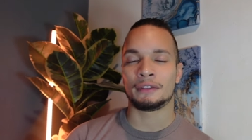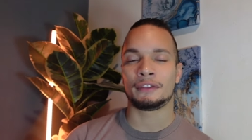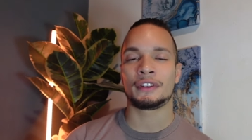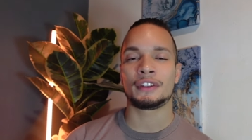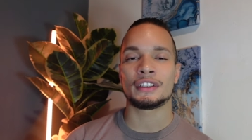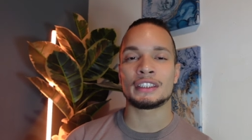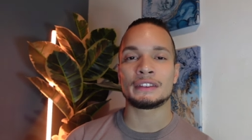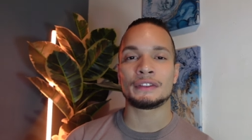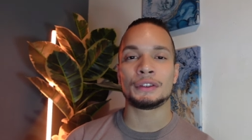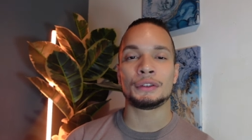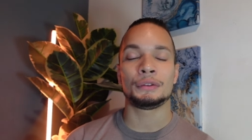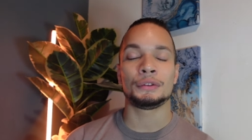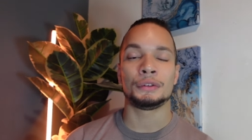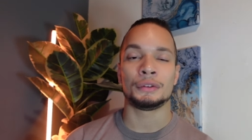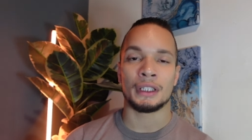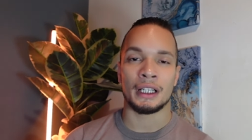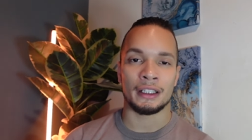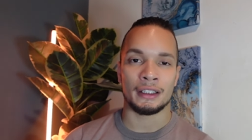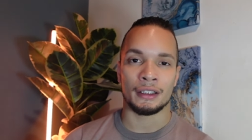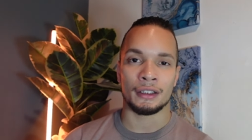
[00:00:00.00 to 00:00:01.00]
For those of you who do not